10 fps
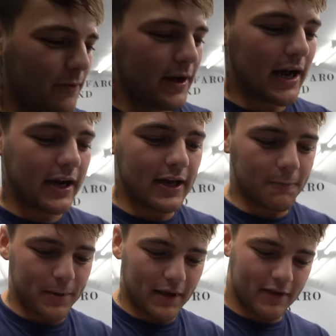We got
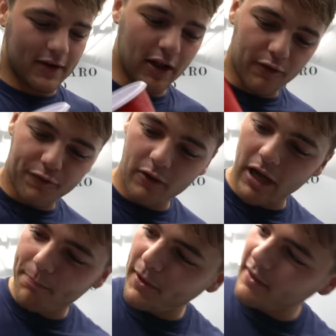guppies, colorful
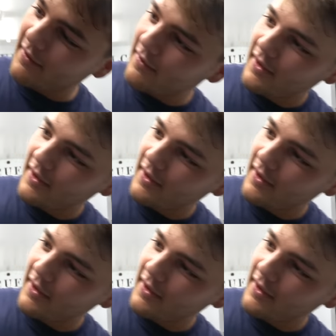guppies.